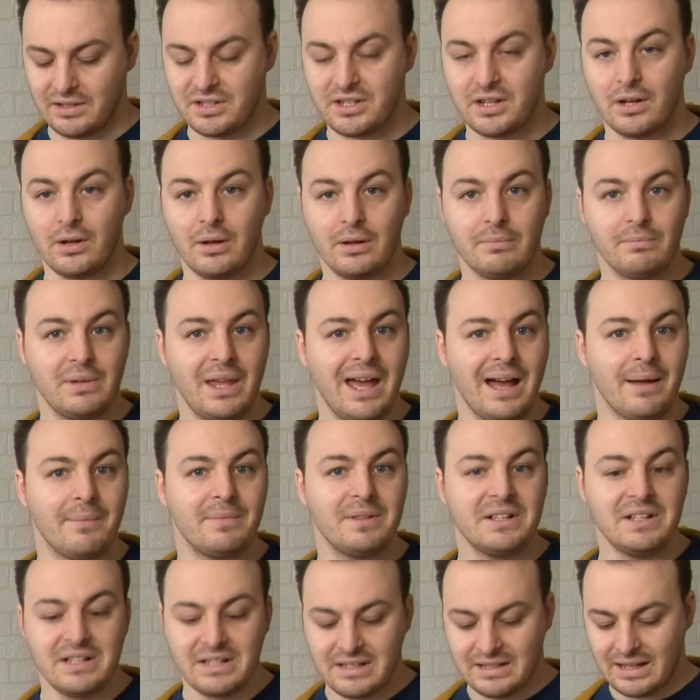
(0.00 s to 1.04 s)
So yeah,
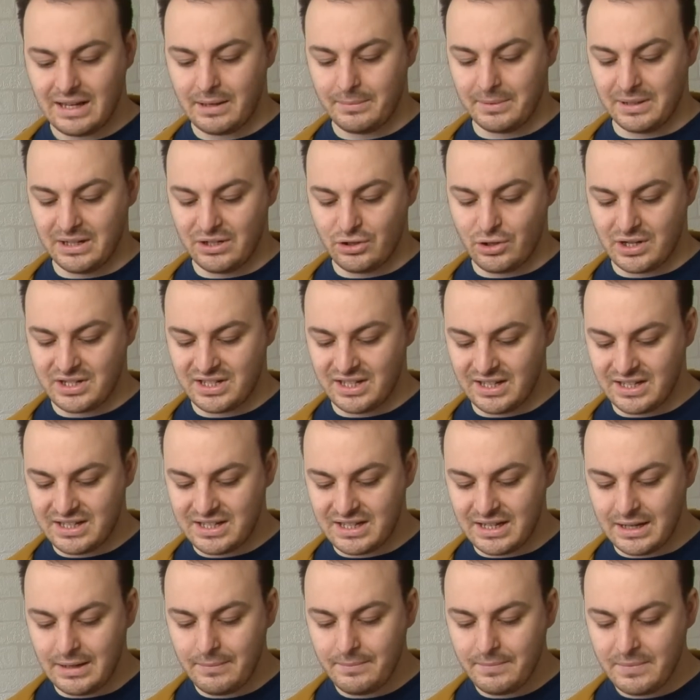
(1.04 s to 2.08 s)
that'll be interesting to
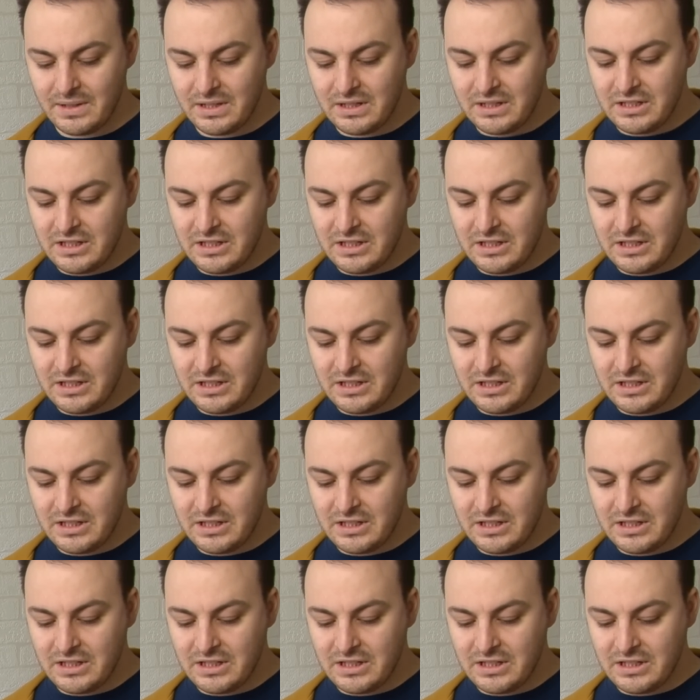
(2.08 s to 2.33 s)
see.